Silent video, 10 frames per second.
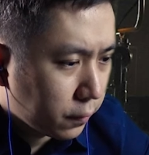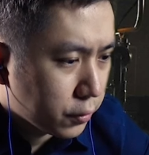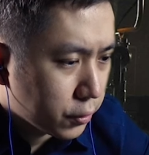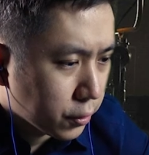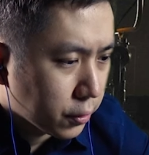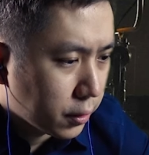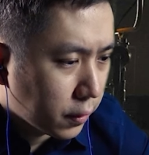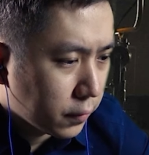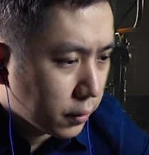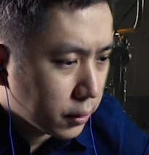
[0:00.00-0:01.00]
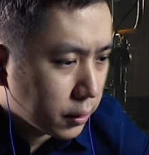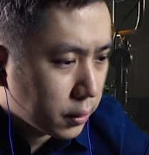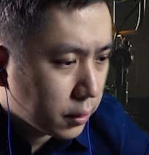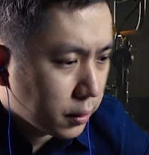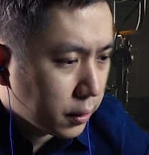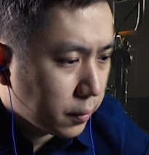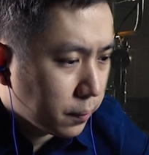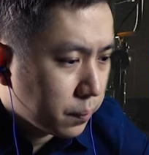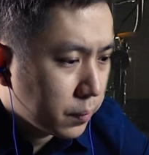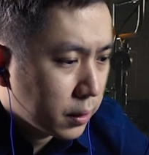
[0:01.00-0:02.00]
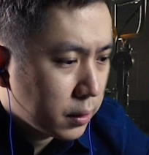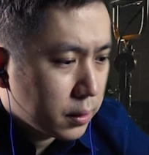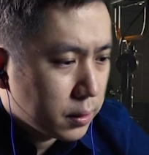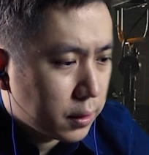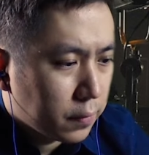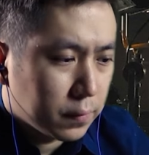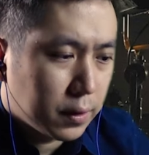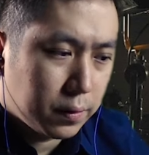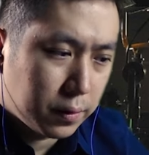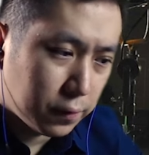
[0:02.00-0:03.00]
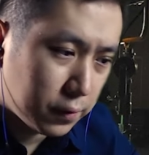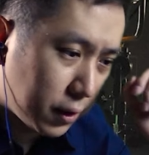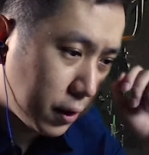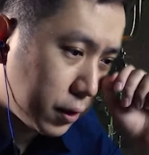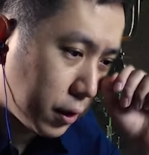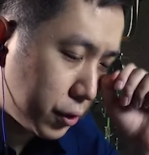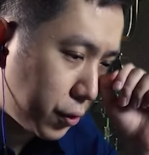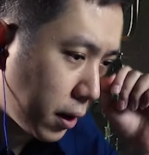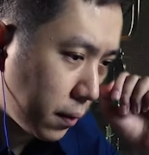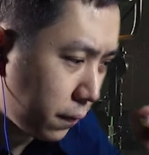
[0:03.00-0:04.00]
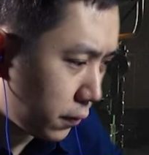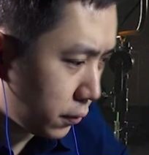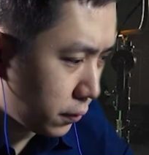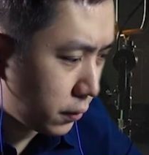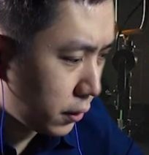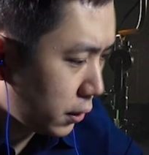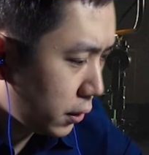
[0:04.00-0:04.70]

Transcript: for sure. Definitely. It's definitely a triumph to